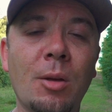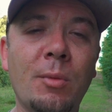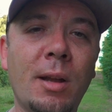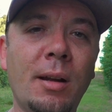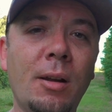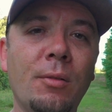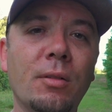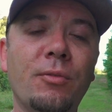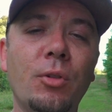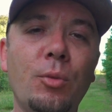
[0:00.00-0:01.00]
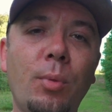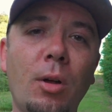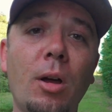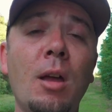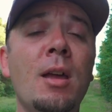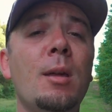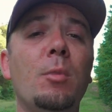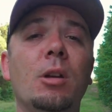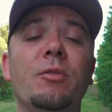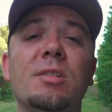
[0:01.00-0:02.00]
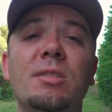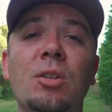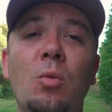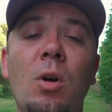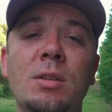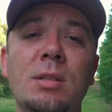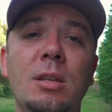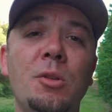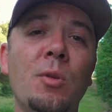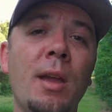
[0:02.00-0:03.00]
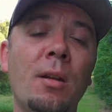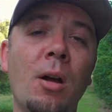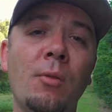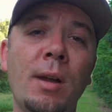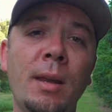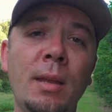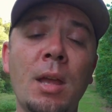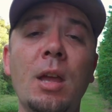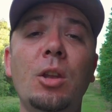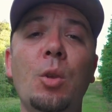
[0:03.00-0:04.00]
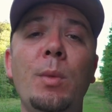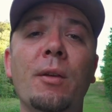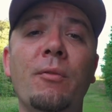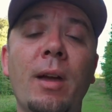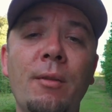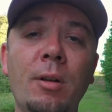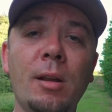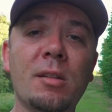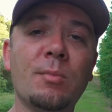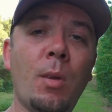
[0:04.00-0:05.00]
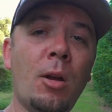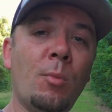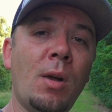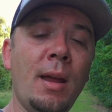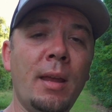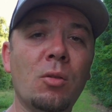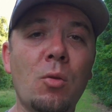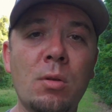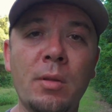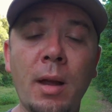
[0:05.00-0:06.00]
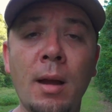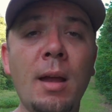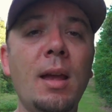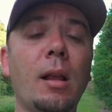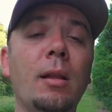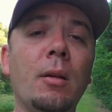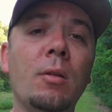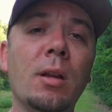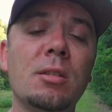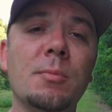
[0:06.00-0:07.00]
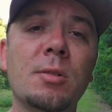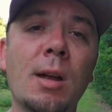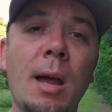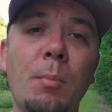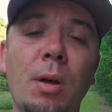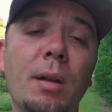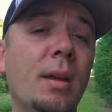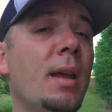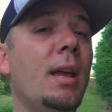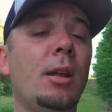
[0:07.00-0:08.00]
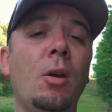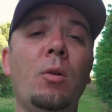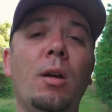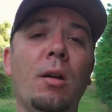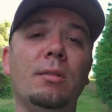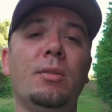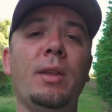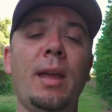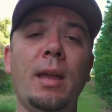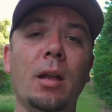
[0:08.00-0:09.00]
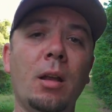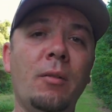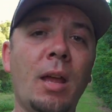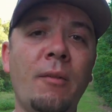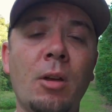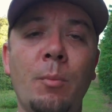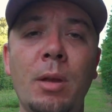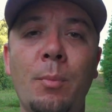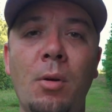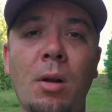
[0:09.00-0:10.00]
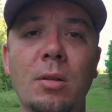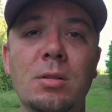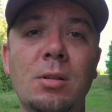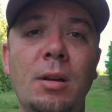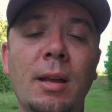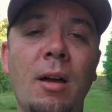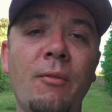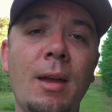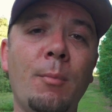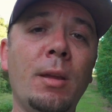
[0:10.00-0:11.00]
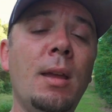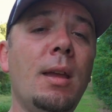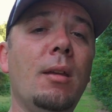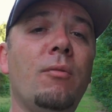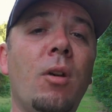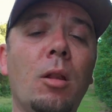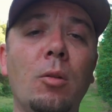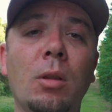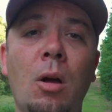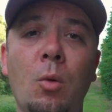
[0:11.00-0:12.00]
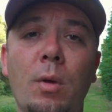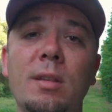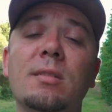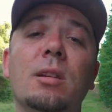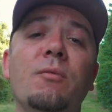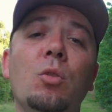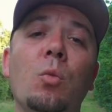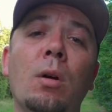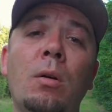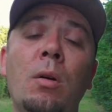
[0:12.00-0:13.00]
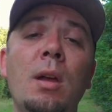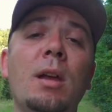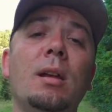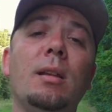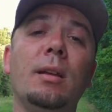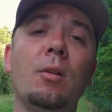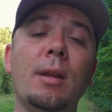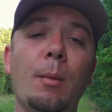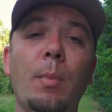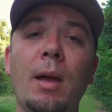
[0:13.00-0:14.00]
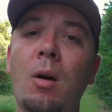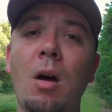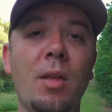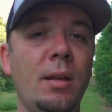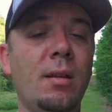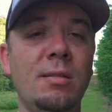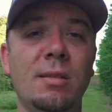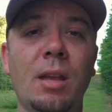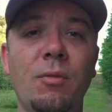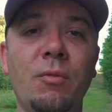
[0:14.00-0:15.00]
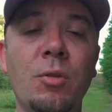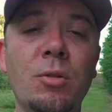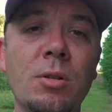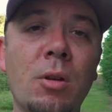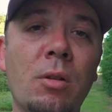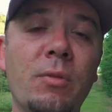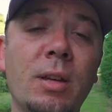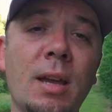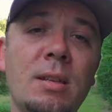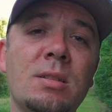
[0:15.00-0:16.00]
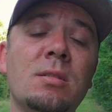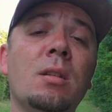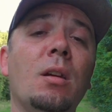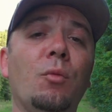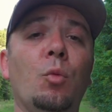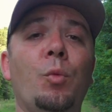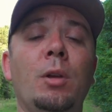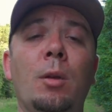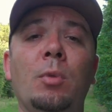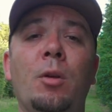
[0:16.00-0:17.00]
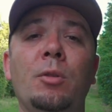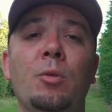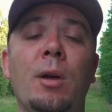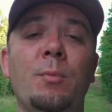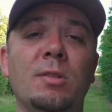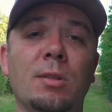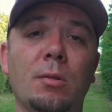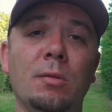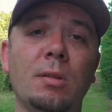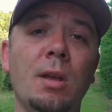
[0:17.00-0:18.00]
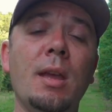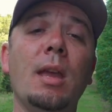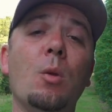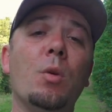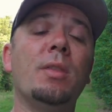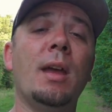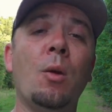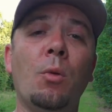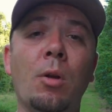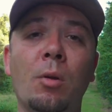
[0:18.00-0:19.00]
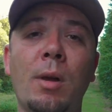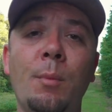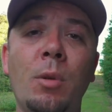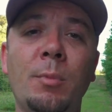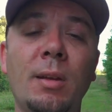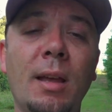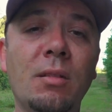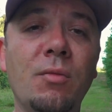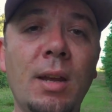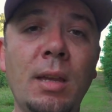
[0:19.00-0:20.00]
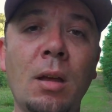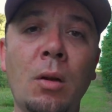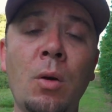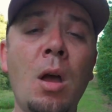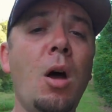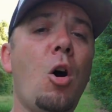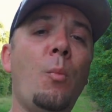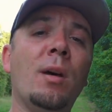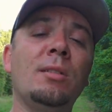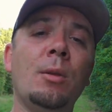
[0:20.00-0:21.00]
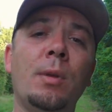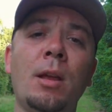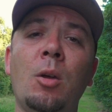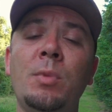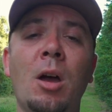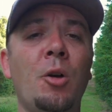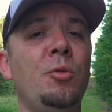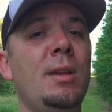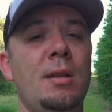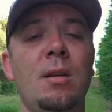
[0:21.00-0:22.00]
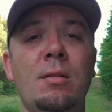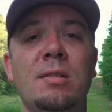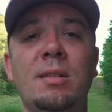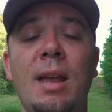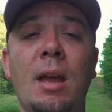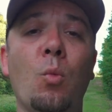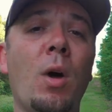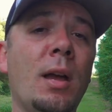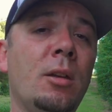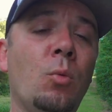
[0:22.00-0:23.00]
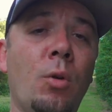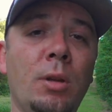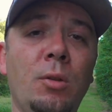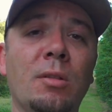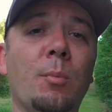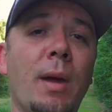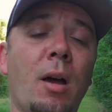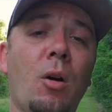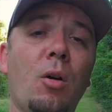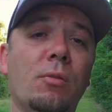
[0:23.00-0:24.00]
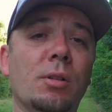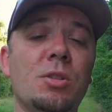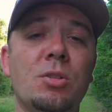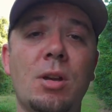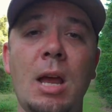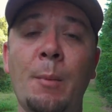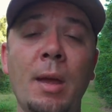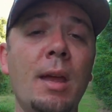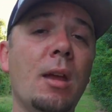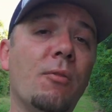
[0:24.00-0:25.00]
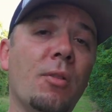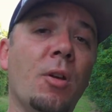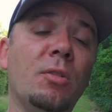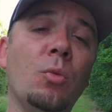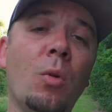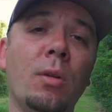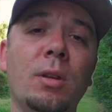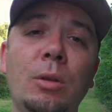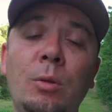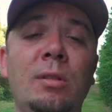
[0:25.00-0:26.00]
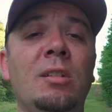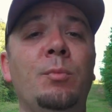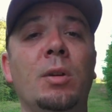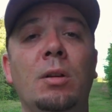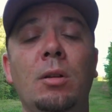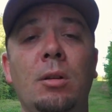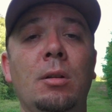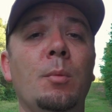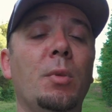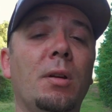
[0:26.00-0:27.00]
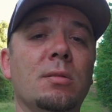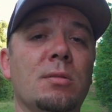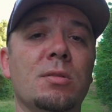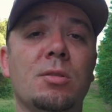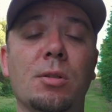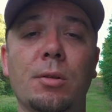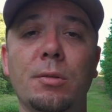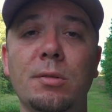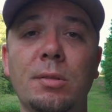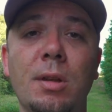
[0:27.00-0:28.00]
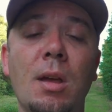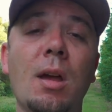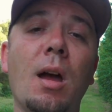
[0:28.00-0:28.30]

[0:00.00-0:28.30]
coming out here on this food plot. But if you're still watching and you ain't already, do me a favor, in this bottom right hand corner there, click on that subscribe button. It don't cost a thing. I'd love to have y'all be a part of the Strung Out family and follow along with us. And if you want, click on that bell. All that does is give you future notifications of when we upload new episodes. And with that, we're going to wrap up today's video. Hope I was able to help y'all who didn't understand why you'd want to use a mount over a strap, and for those who wanted to use this but couldn't because of the screws.